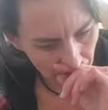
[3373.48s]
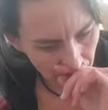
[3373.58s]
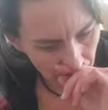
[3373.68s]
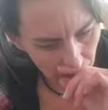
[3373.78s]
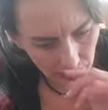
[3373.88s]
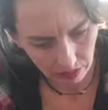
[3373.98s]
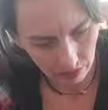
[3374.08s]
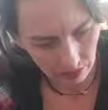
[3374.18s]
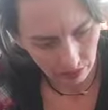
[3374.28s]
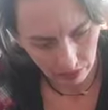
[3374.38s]
There's like
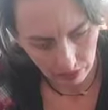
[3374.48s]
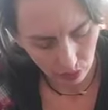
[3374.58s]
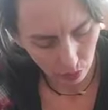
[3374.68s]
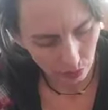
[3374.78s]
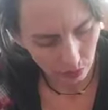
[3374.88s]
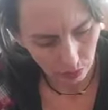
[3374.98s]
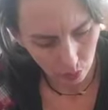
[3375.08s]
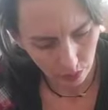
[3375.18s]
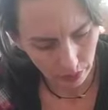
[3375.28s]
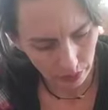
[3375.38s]
sailboats,
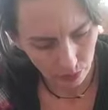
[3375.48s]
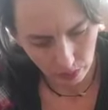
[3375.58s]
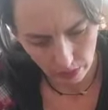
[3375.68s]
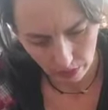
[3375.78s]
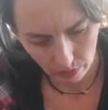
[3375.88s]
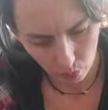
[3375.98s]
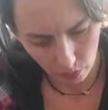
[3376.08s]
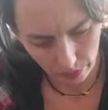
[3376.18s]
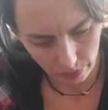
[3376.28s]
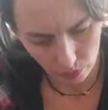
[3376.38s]
water, one out on the water,